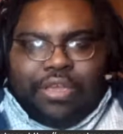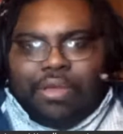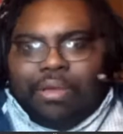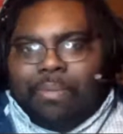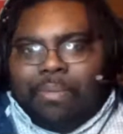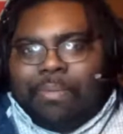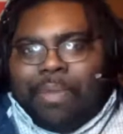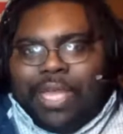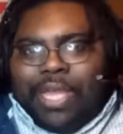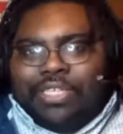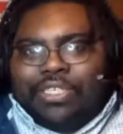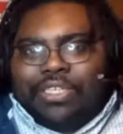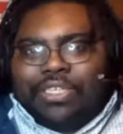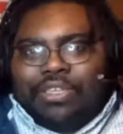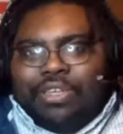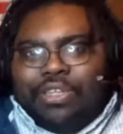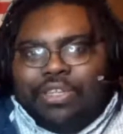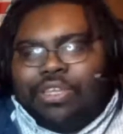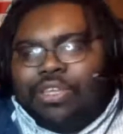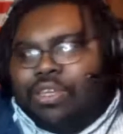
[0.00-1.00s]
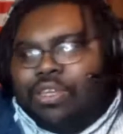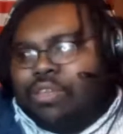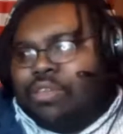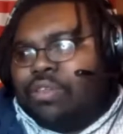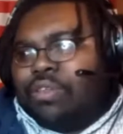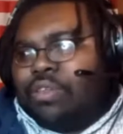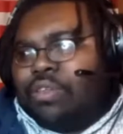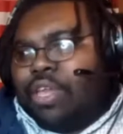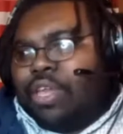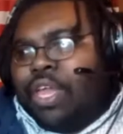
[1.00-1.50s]
basically
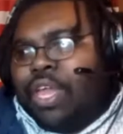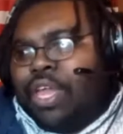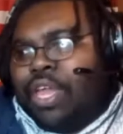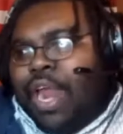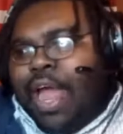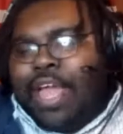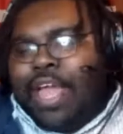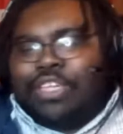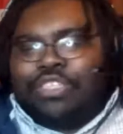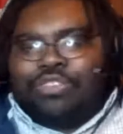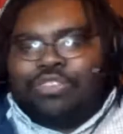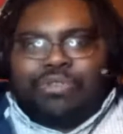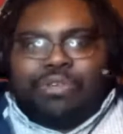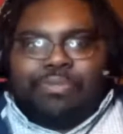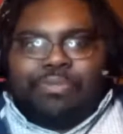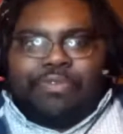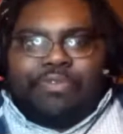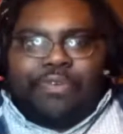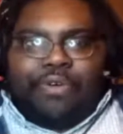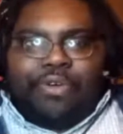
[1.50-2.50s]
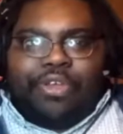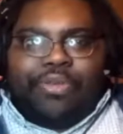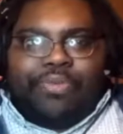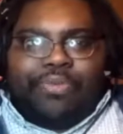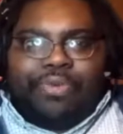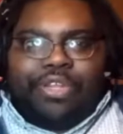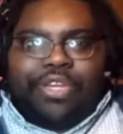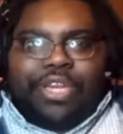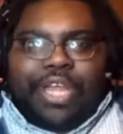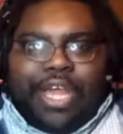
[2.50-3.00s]
and ice cream before he
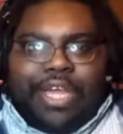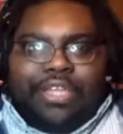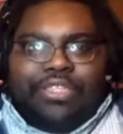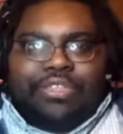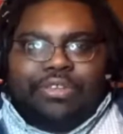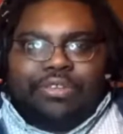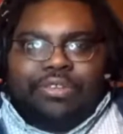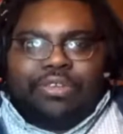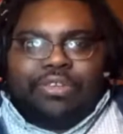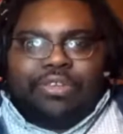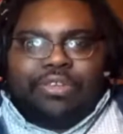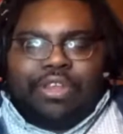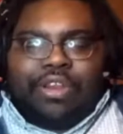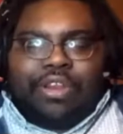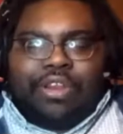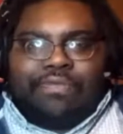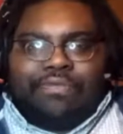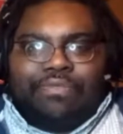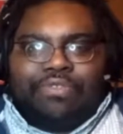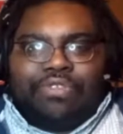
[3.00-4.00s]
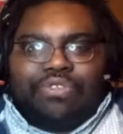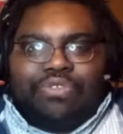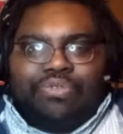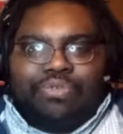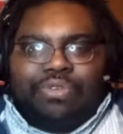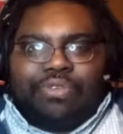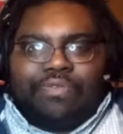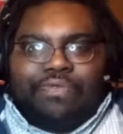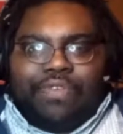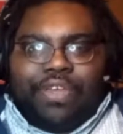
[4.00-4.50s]
went down to do
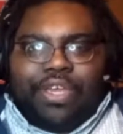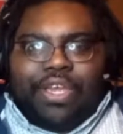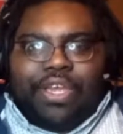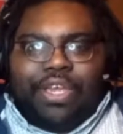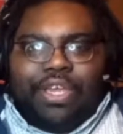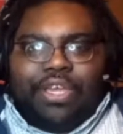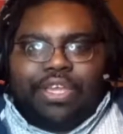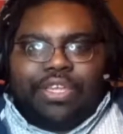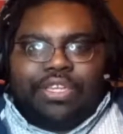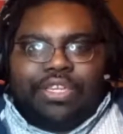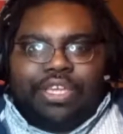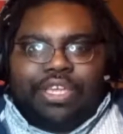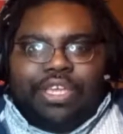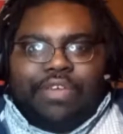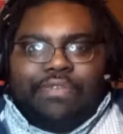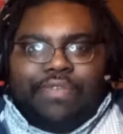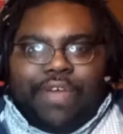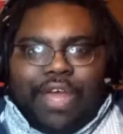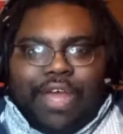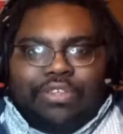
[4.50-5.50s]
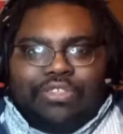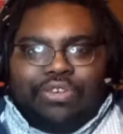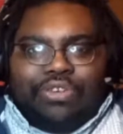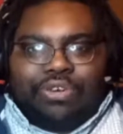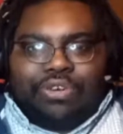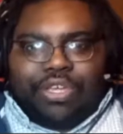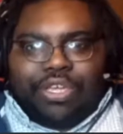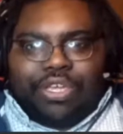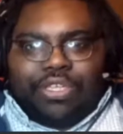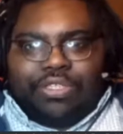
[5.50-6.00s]
an event to give out
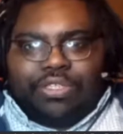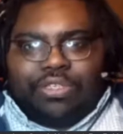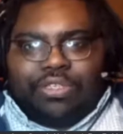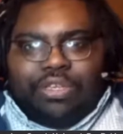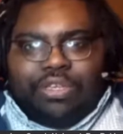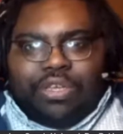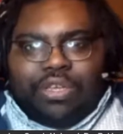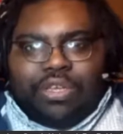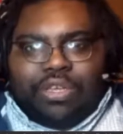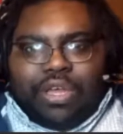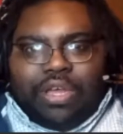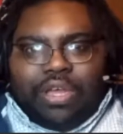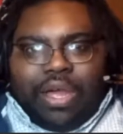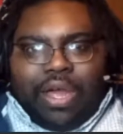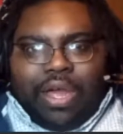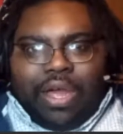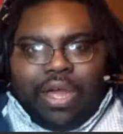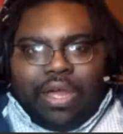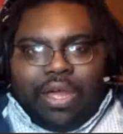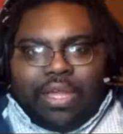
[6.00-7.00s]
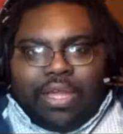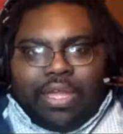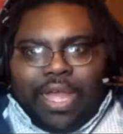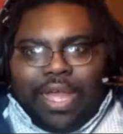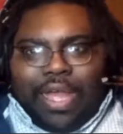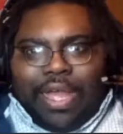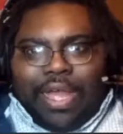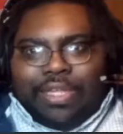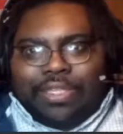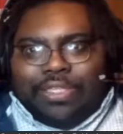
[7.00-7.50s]
turkeys.
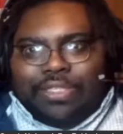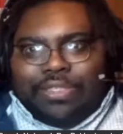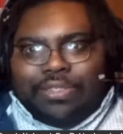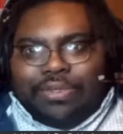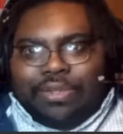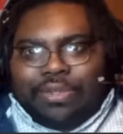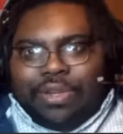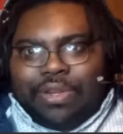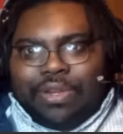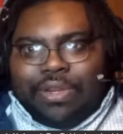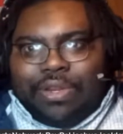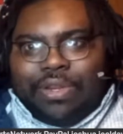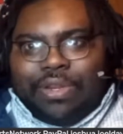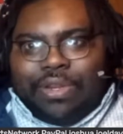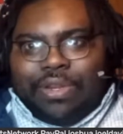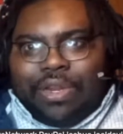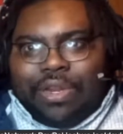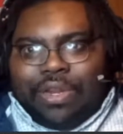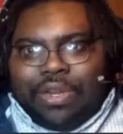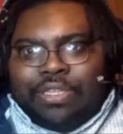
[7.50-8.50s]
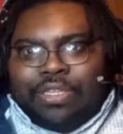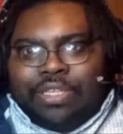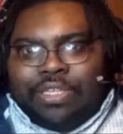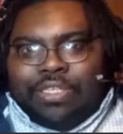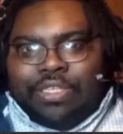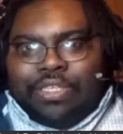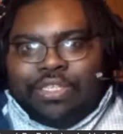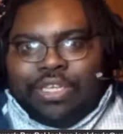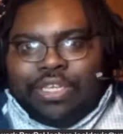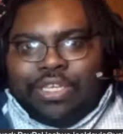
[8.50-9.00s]
Guys,
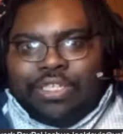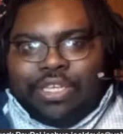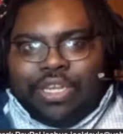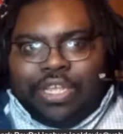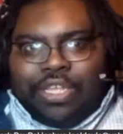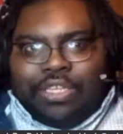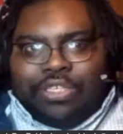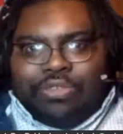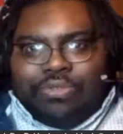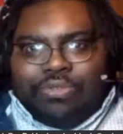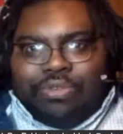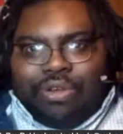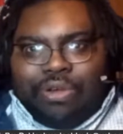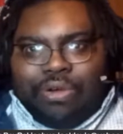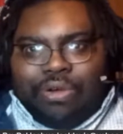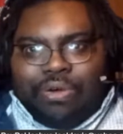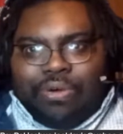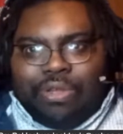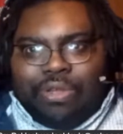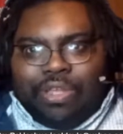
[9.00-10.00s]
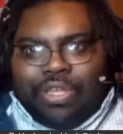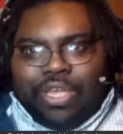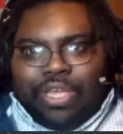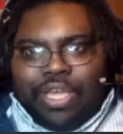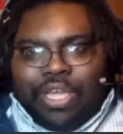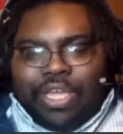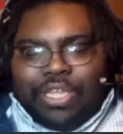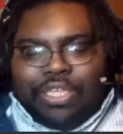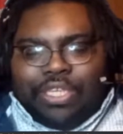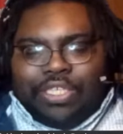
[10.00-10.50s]
this is just to let you know
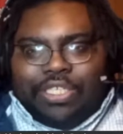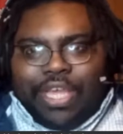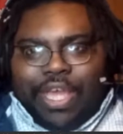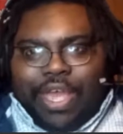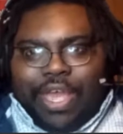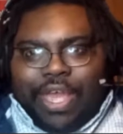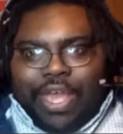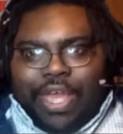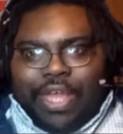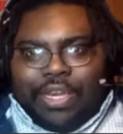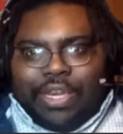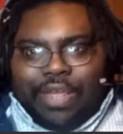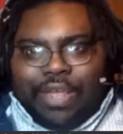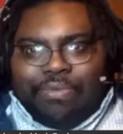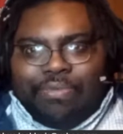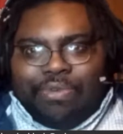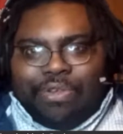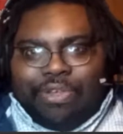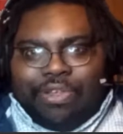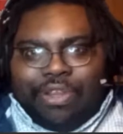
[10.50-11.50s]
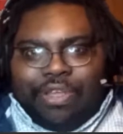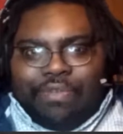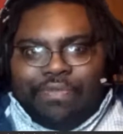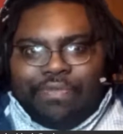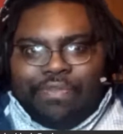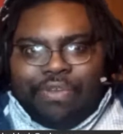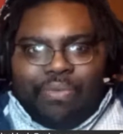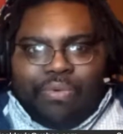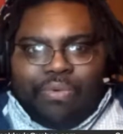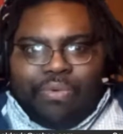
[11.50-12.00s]
it's sad that we
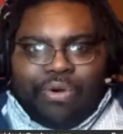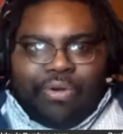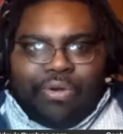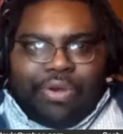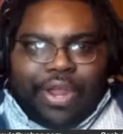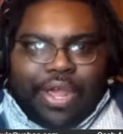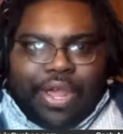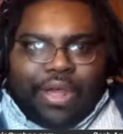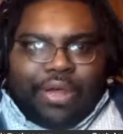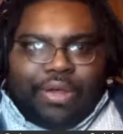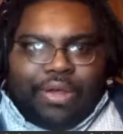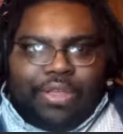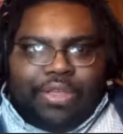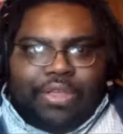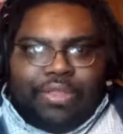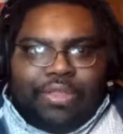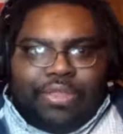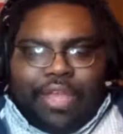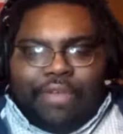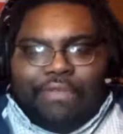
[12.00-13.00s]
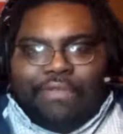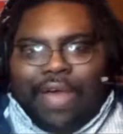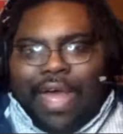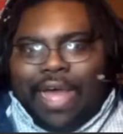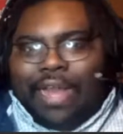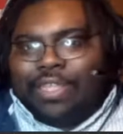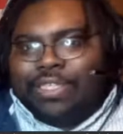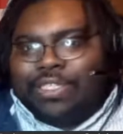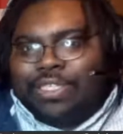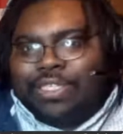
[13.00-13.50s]
live in a world now that
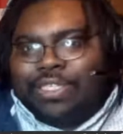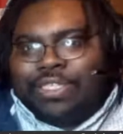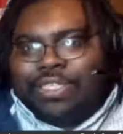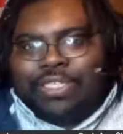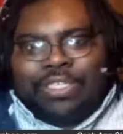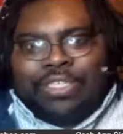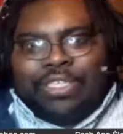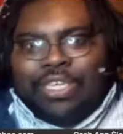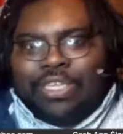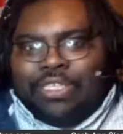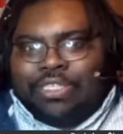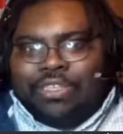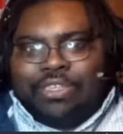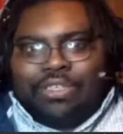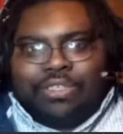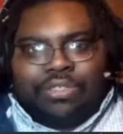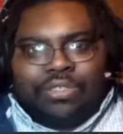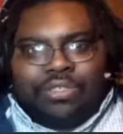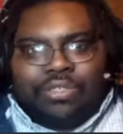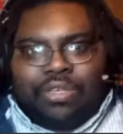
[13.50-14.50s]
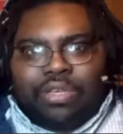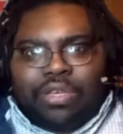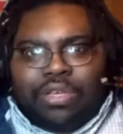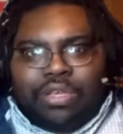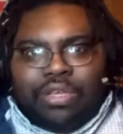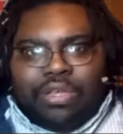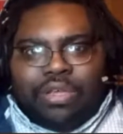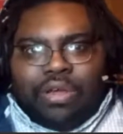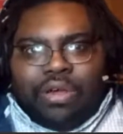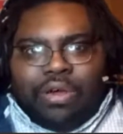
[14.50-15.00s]
violence is senseless.
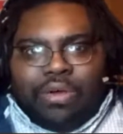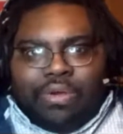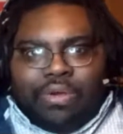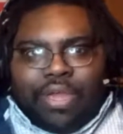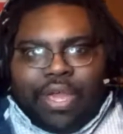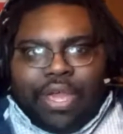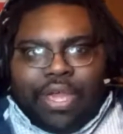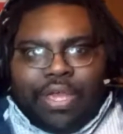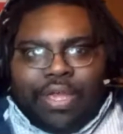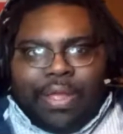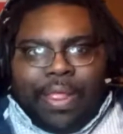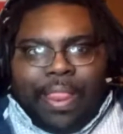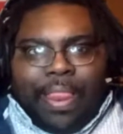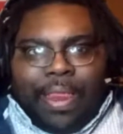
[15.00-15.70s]
Okay,